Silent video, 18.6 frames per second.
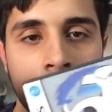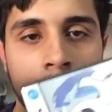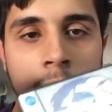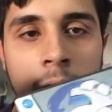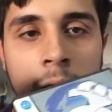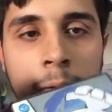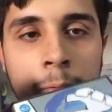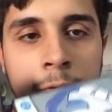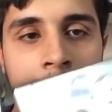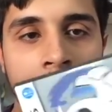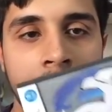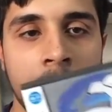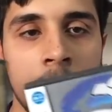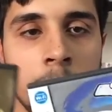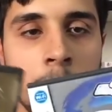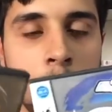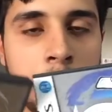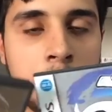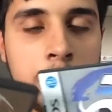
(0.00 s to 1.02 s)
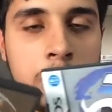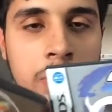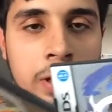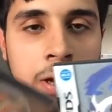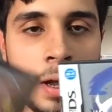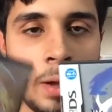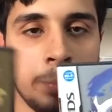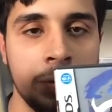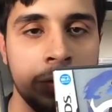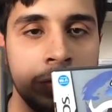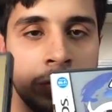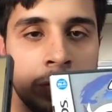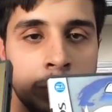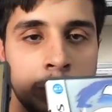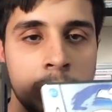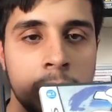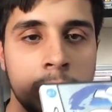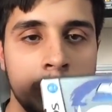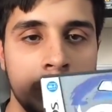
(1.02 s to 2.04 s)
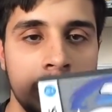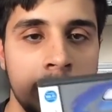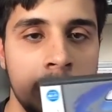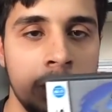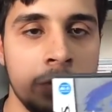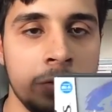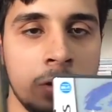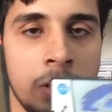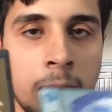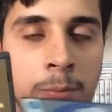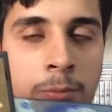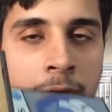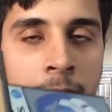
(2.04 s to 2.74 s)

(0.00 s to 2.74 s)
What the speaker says: I wish Nintendo would print more copies of the Pokemon DS games.